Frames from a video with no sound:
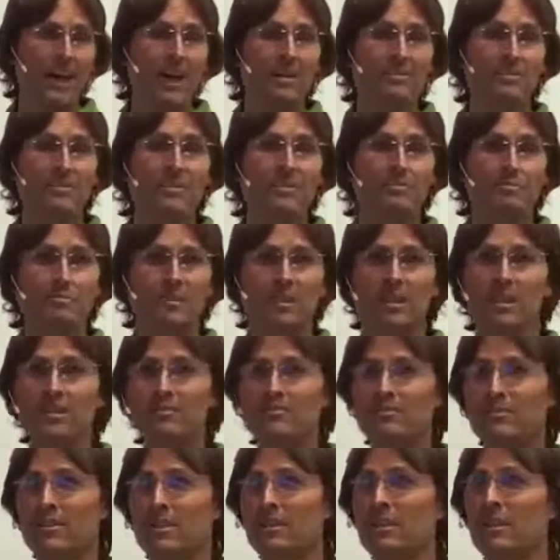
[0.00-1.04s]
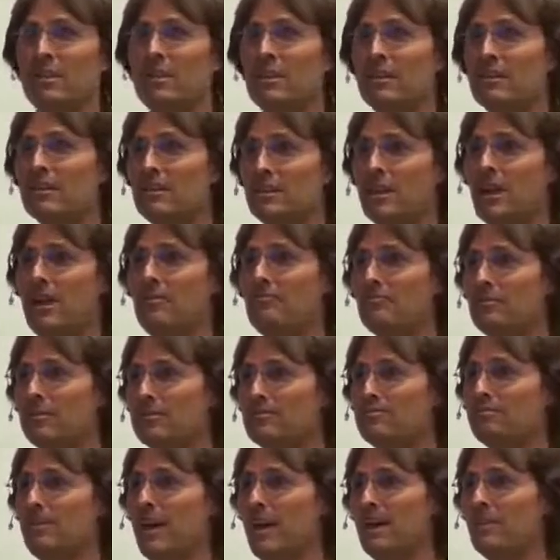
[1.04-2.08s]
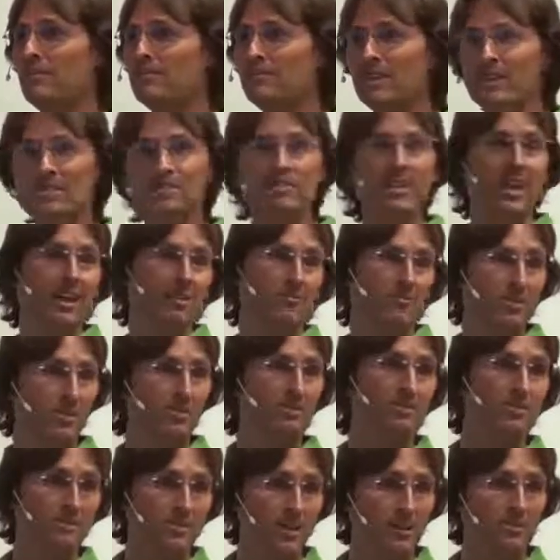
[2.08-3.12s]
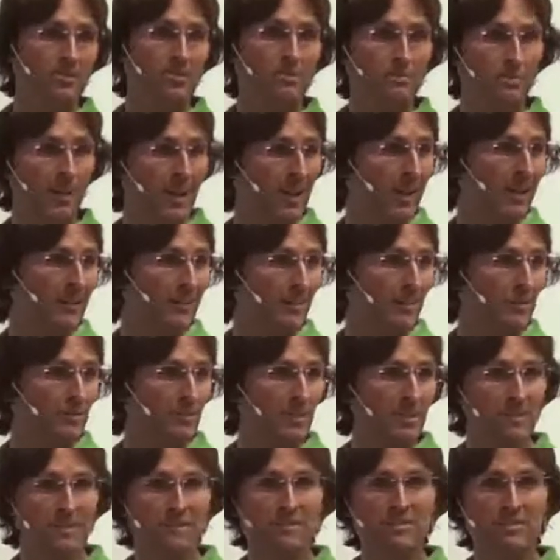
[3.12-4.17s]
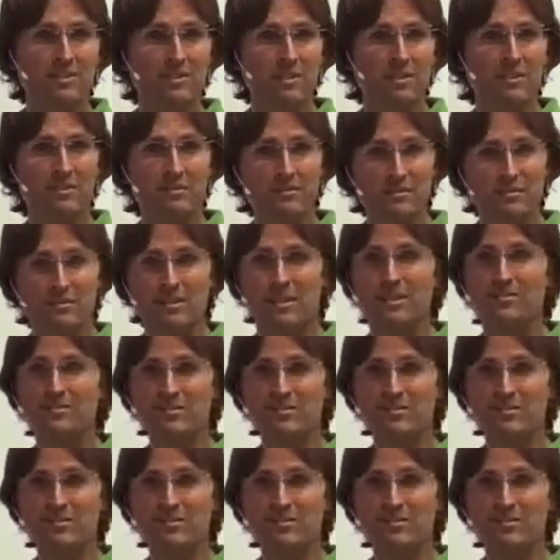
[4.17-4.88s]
has this belief that the average male needs to have lots of sexual partners because, you know,